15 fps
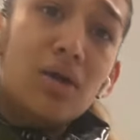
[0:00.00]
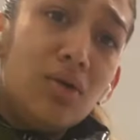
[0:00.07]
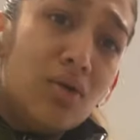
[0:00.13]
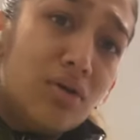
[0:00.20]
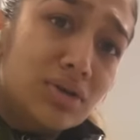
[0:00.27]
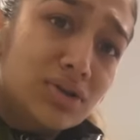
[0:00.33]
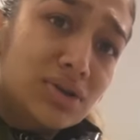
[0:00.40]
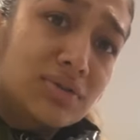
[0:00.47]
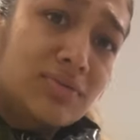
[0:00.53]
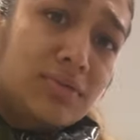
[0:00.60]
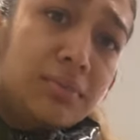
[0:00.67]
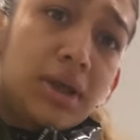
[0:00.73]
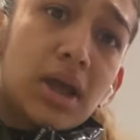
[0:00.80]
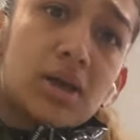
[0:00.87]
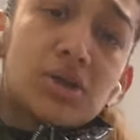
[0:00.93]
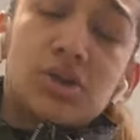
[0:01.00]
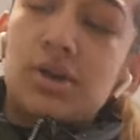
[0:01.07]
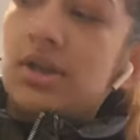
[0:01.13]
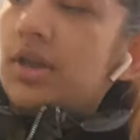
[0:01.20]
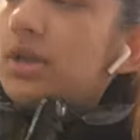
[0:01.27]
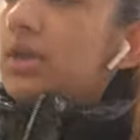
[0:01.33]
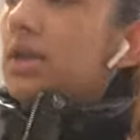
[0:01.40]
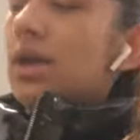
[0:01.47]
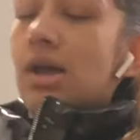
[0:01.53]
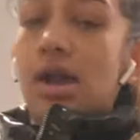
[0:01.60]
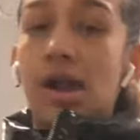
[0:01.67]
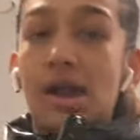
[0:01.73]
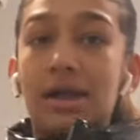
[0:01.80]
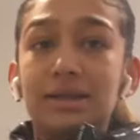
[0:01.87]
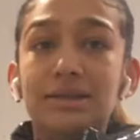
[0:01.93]
a lot just in there actually,
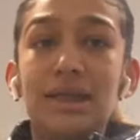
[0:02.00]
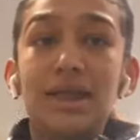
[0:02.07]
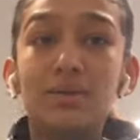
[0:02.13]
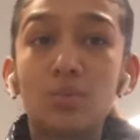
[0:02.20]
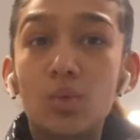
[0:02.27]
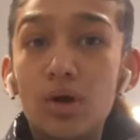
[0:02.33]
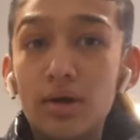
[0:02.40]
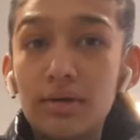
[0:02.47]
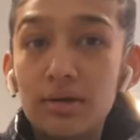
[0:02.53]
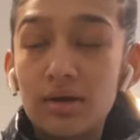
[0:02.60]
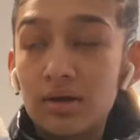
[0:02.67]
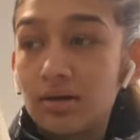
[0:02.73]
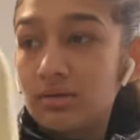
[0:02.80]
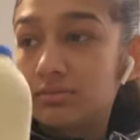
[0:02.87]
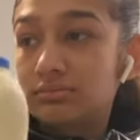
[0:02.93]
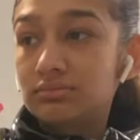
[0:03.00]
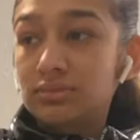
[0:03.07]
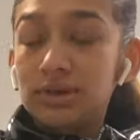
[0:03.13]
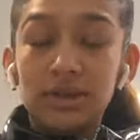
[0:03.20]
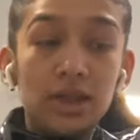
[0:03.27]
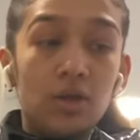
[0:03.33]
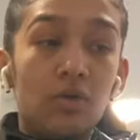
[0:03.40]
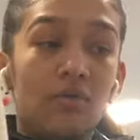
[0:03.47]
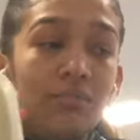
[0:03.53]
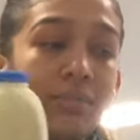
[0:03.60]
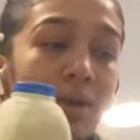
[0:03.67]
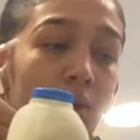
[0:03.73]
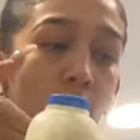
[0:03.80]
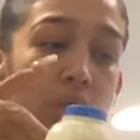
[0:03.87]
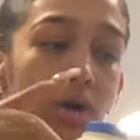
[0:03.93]
and then one thing of
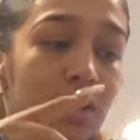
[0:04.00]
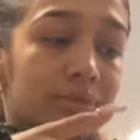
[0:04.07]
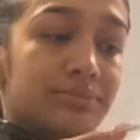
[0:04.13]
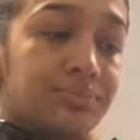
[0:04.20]
milk,